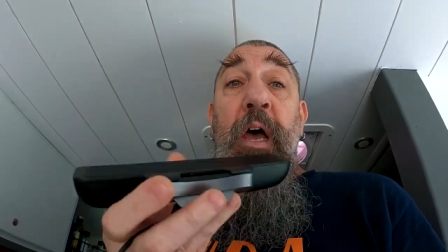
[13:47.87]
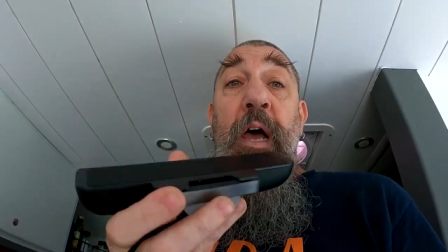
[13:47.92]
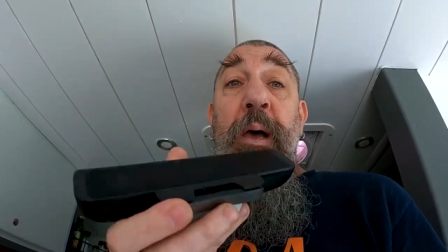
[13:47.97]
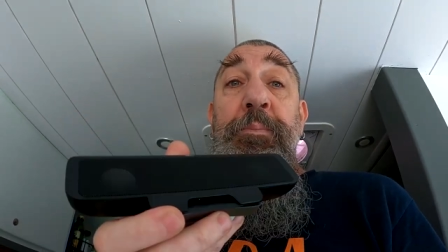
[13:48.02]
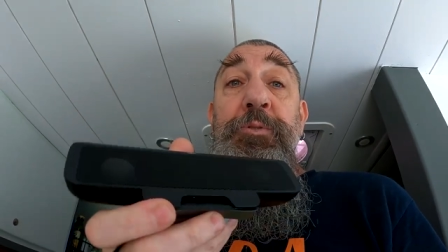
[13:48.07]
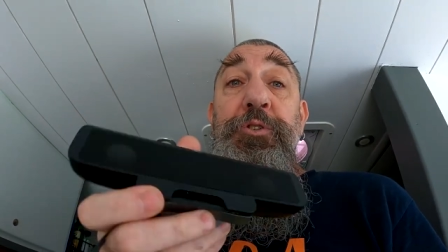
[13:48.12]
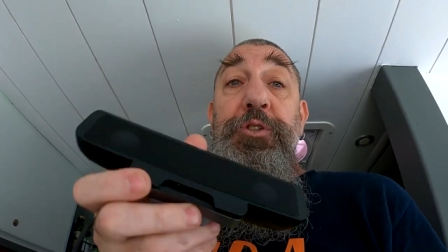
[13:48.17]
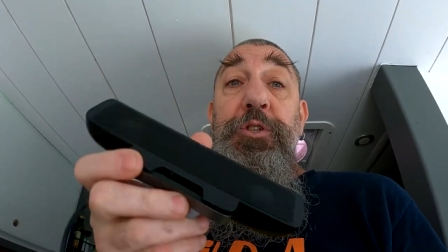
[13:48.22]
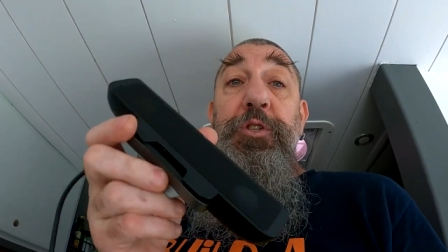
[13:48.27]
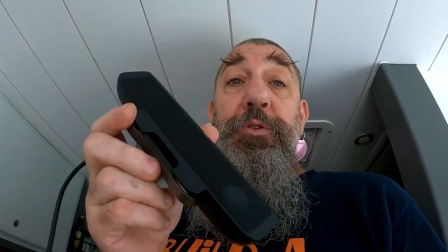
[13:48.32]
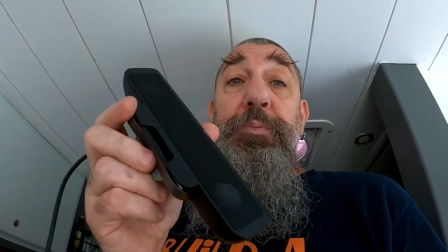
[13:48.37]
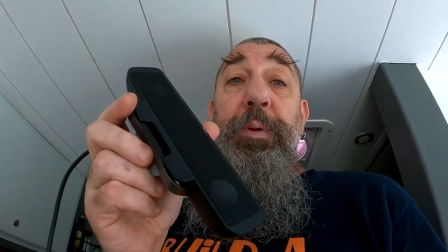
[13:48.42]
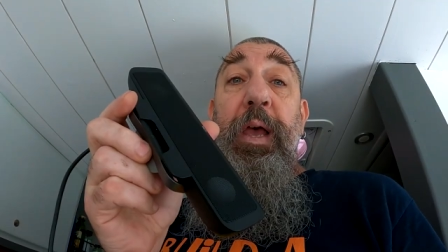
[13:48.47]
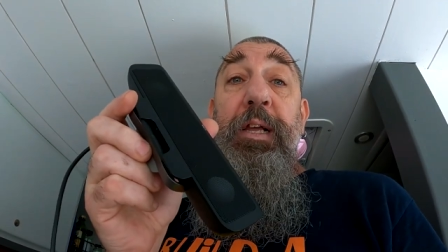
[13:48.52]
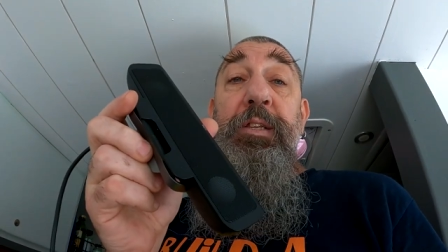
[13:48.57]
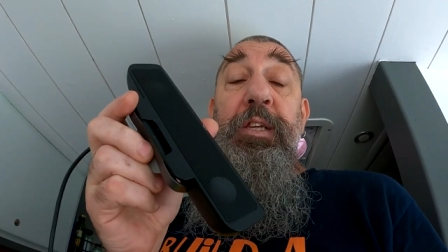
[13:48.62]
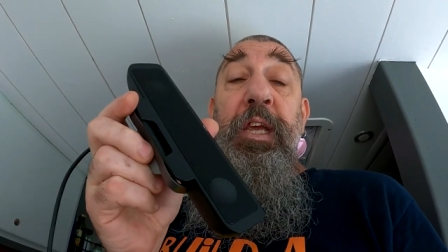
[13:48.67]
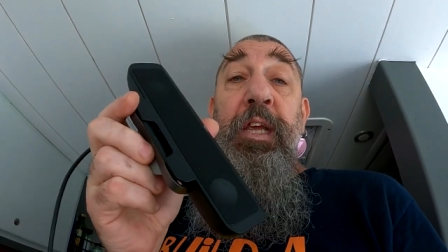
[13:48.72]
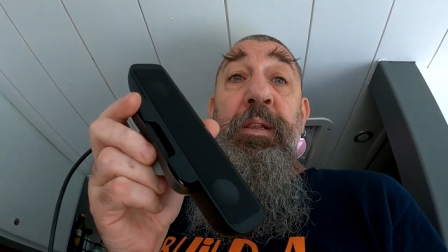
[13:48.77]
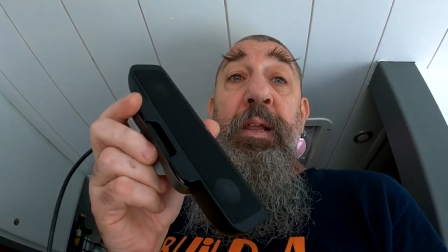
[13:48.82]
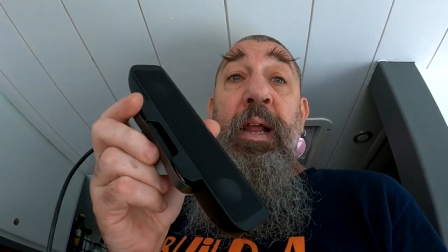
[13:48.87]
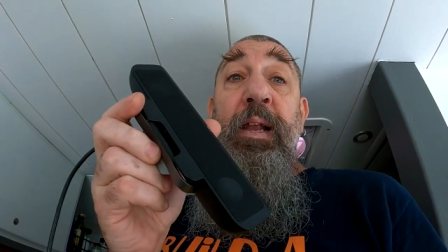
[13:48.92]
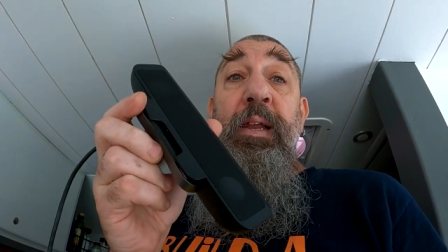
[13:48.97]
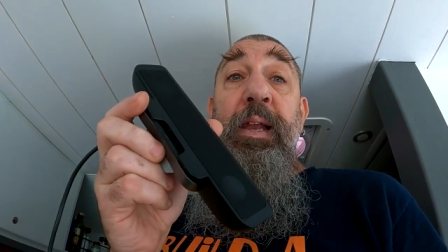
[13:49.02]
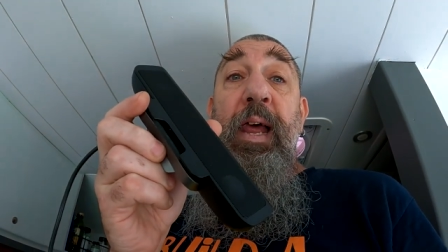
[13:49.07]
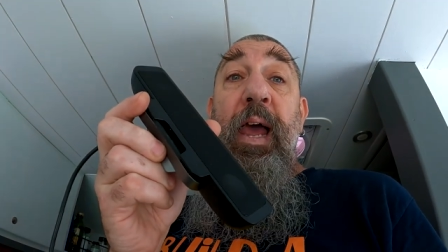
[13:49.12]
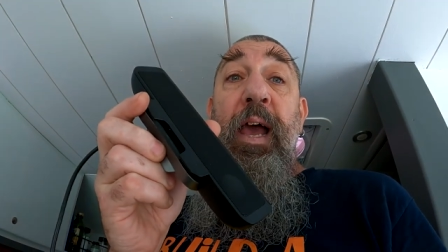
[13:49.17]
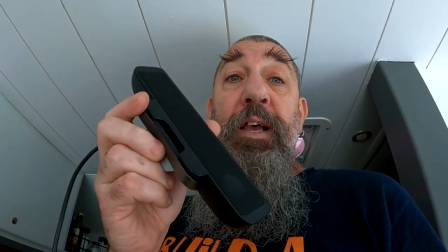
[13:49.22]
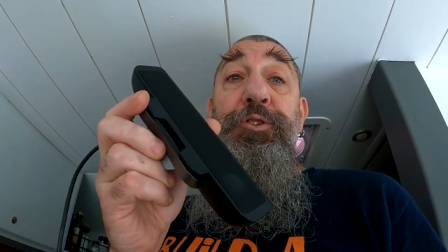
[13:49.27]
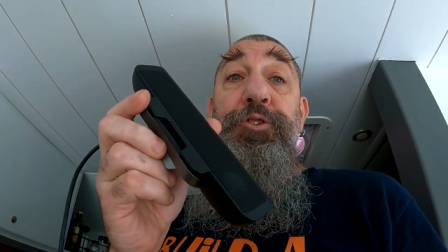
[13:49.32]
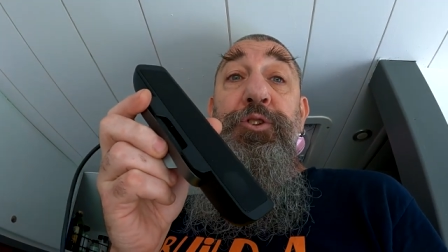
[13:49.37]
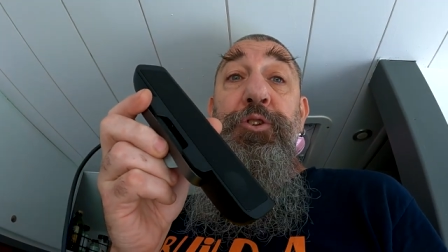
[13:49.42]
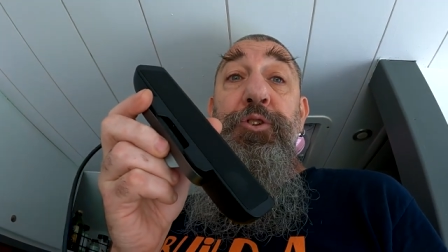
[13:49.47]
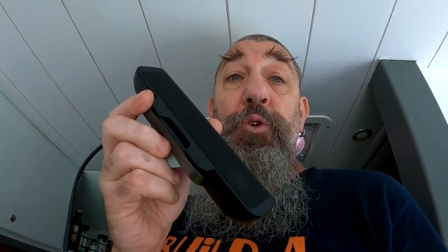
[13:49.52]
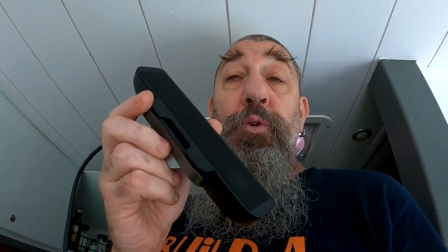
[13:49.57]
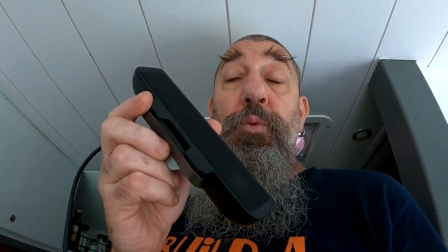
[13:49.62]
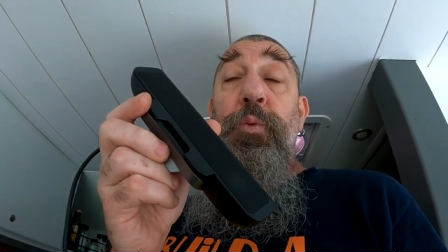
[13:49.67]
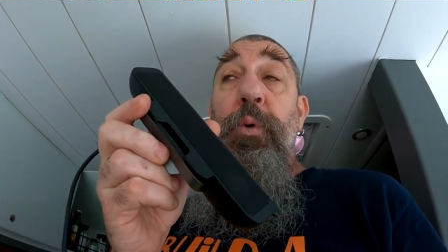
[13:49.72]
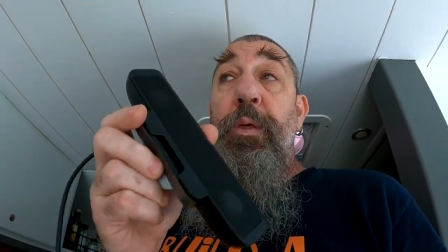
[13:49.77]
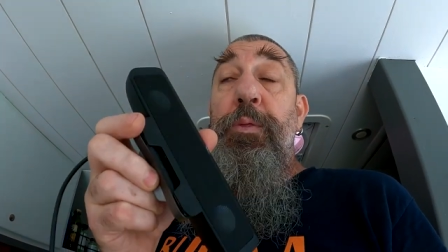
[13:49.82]
Now, I'm suspecting that it has to
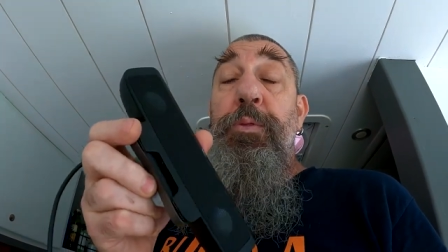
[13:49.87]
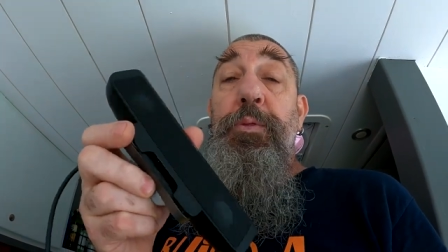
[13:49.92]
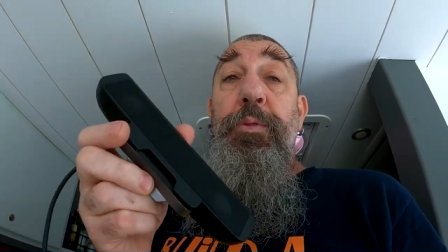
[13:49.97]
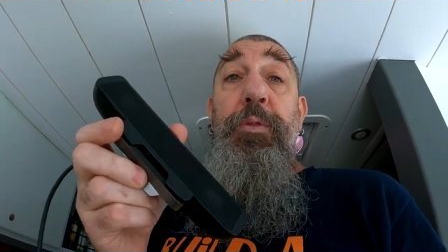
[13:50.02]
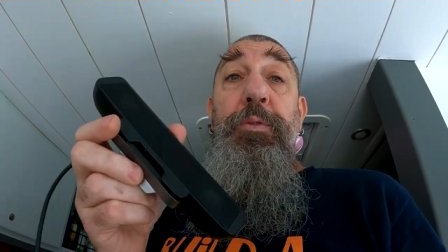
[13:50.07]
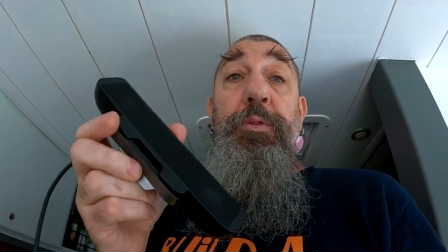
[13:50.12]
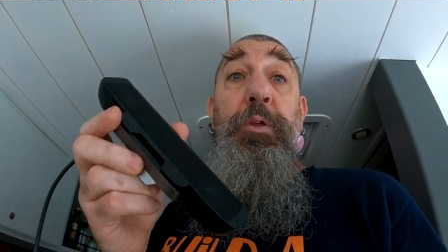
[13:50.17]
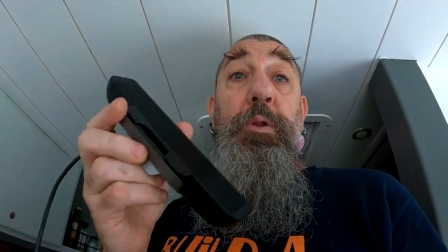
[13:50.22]
do with